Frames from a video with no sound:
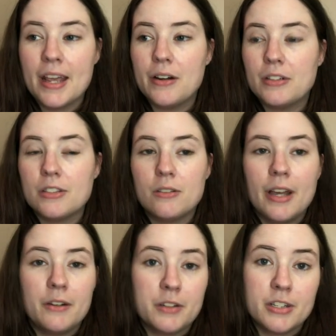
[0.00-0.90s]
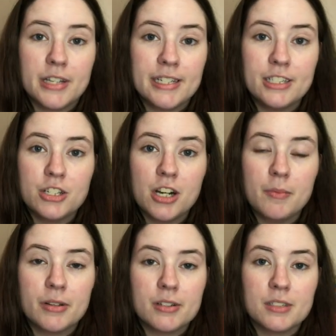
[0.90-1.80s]
And also head over to the Etsy
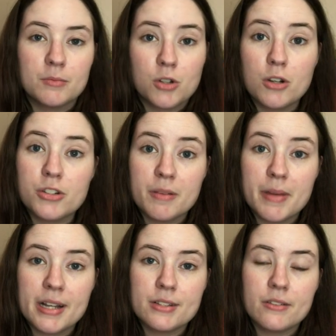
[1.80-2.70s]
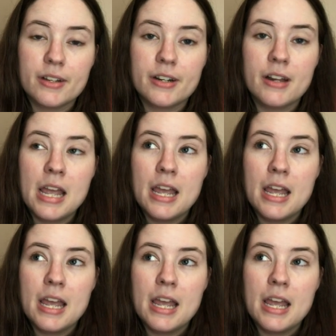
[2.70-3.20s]
shop. There's some drawstring bags on there